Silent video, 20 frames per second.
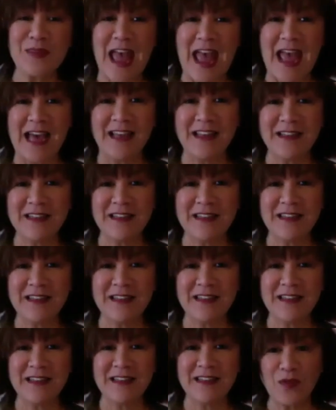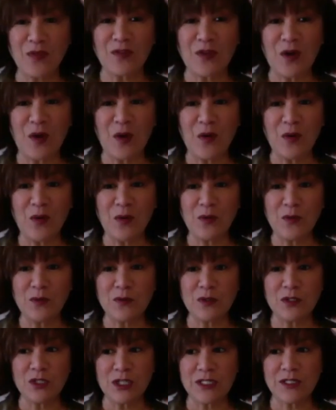And also
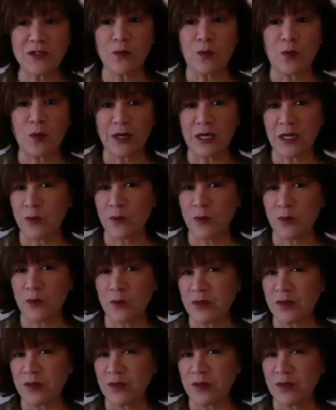just working with